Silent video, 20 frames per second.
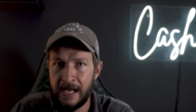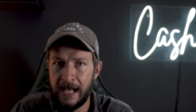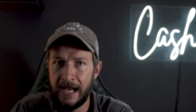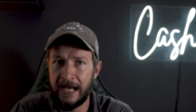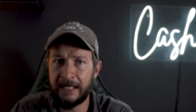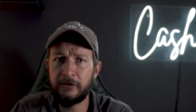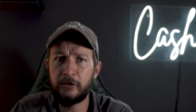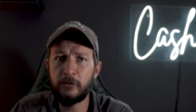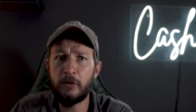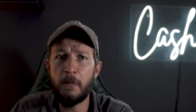
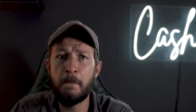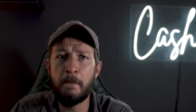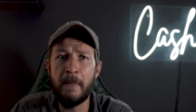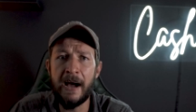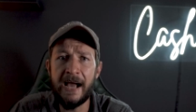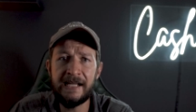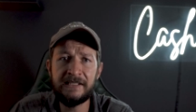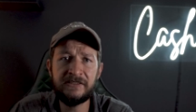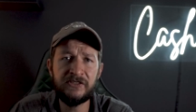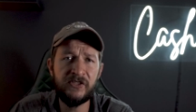and it
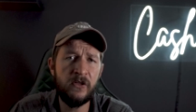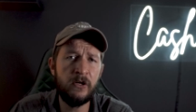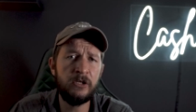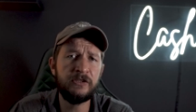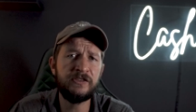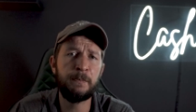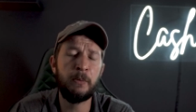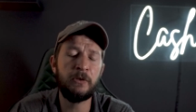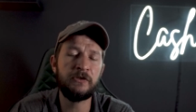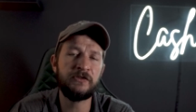remains the
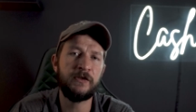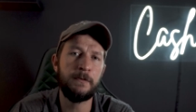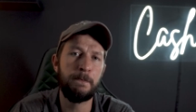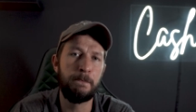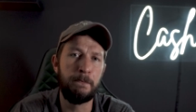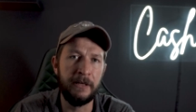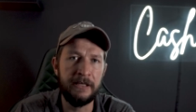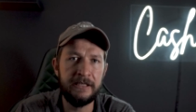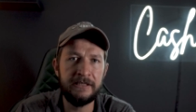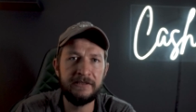
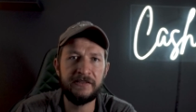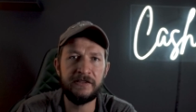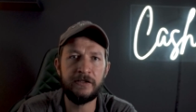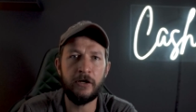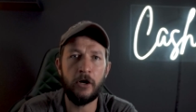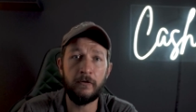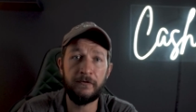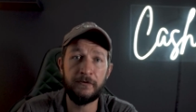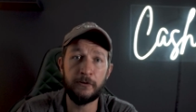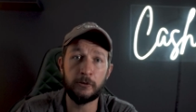responsibility
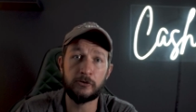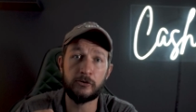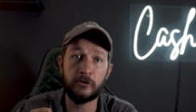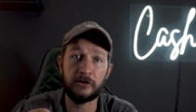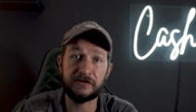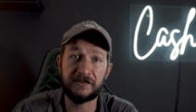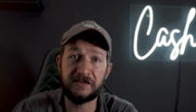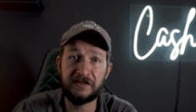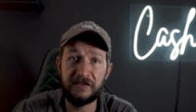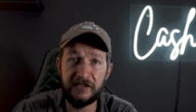of your
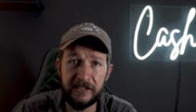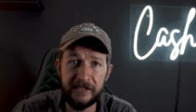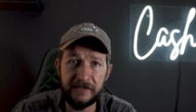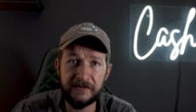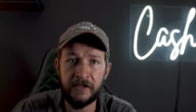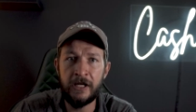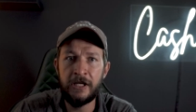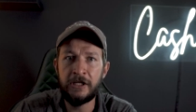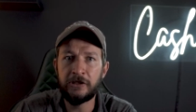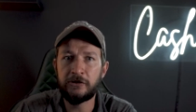
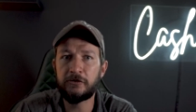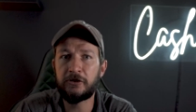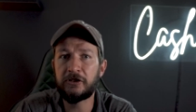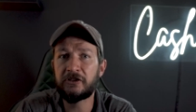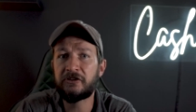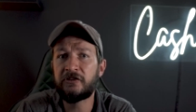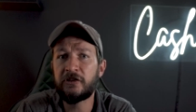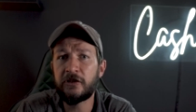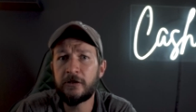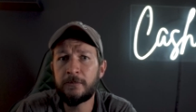trustees to
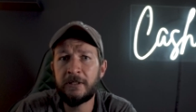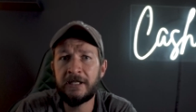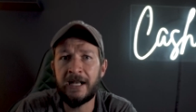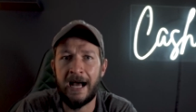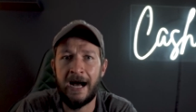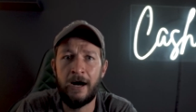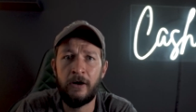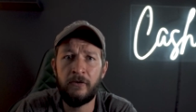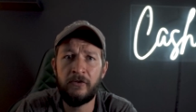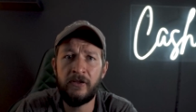determine
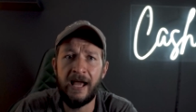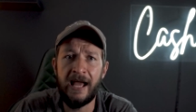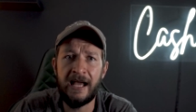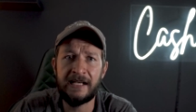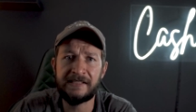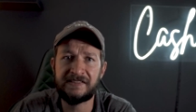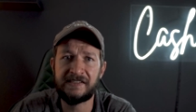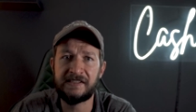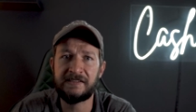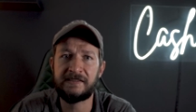how the
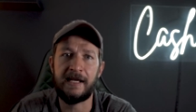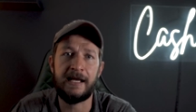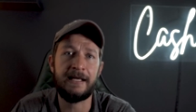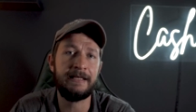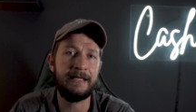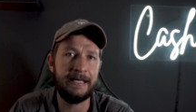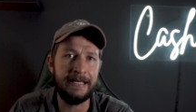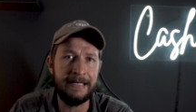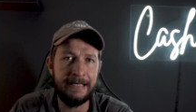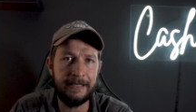assets
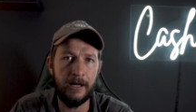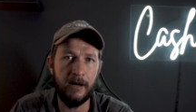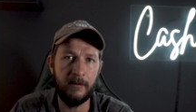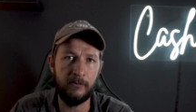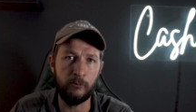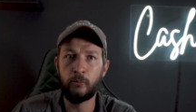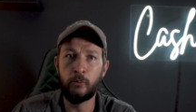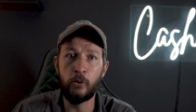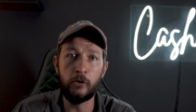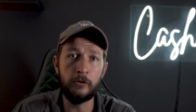and
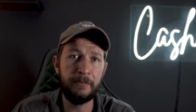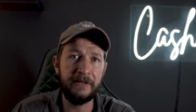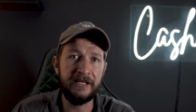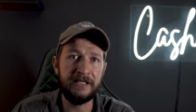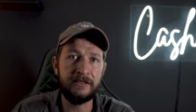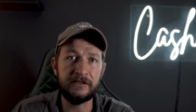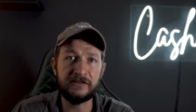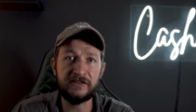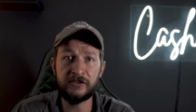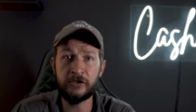income will be
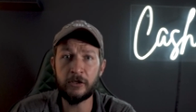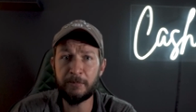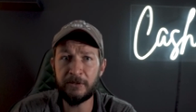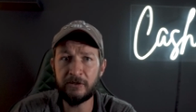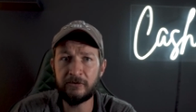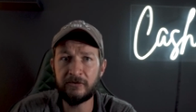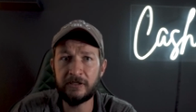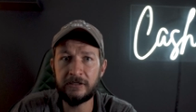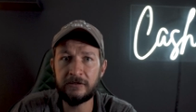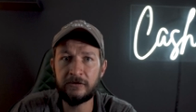
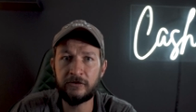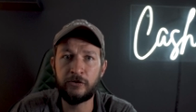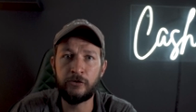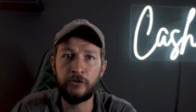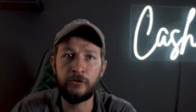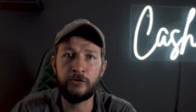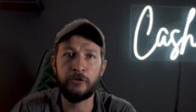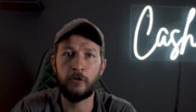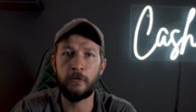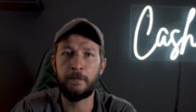distributed to
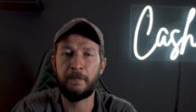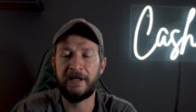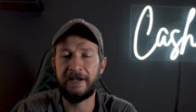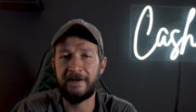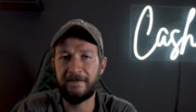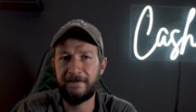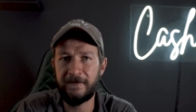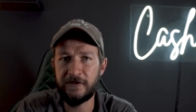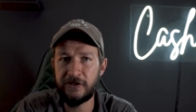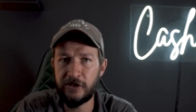your
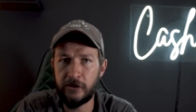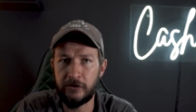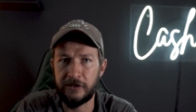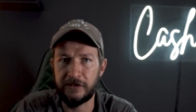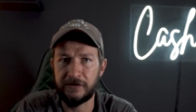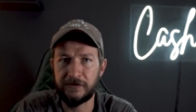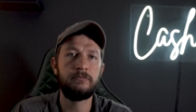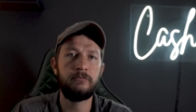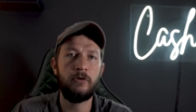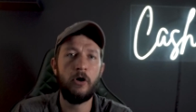
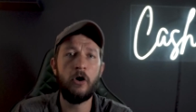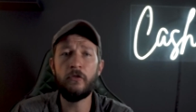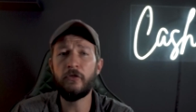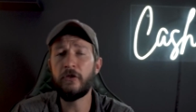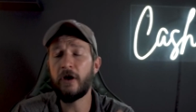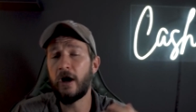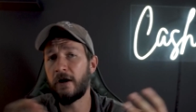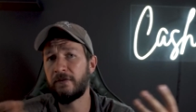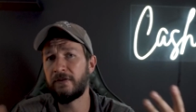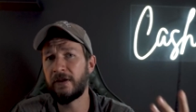beneficiaries. On
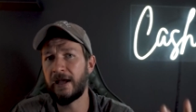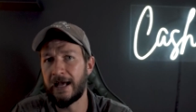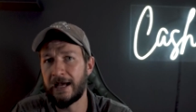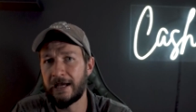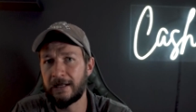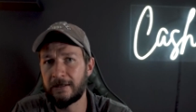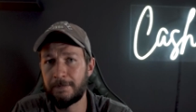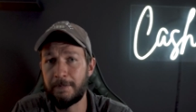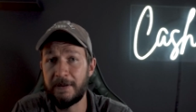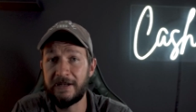the other
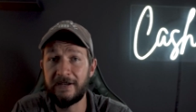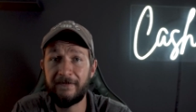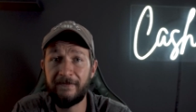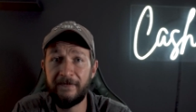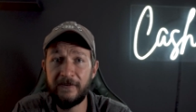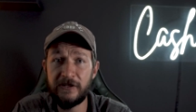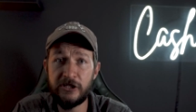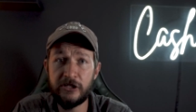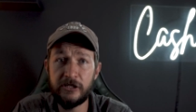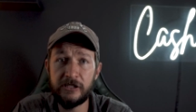hand,
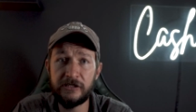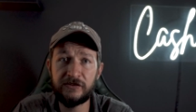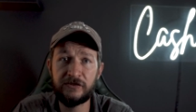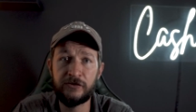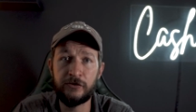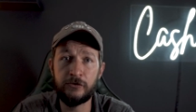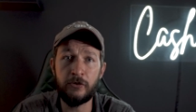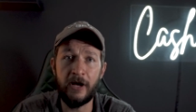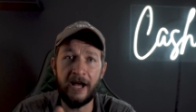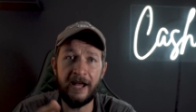beneficiaries
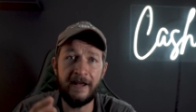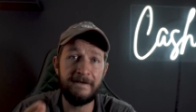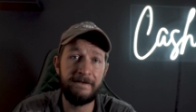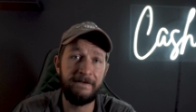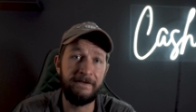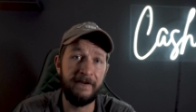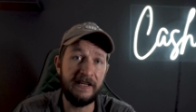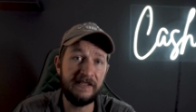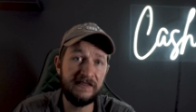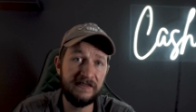to a
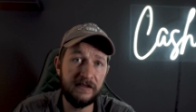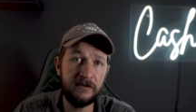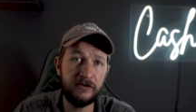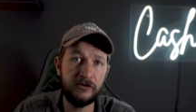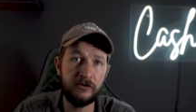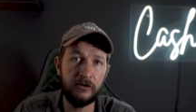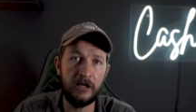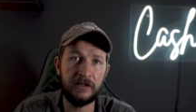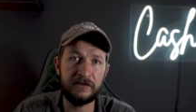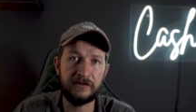vested
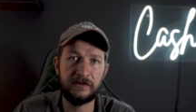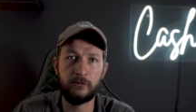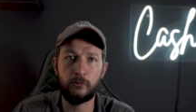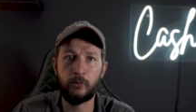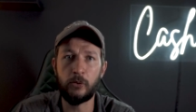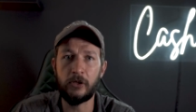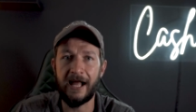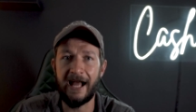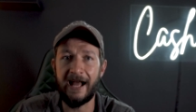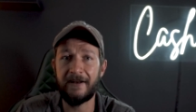trust
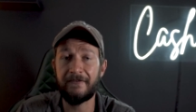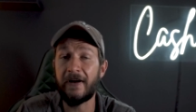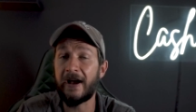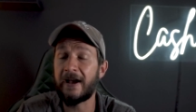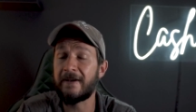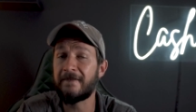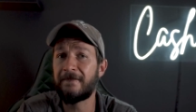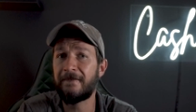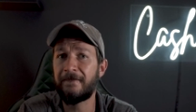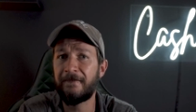will have
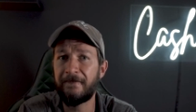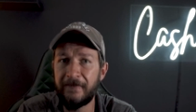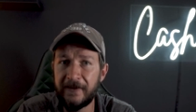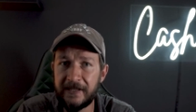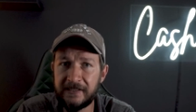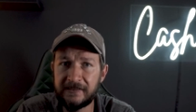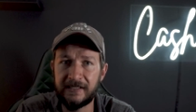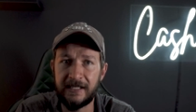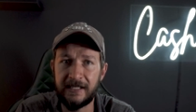a fixed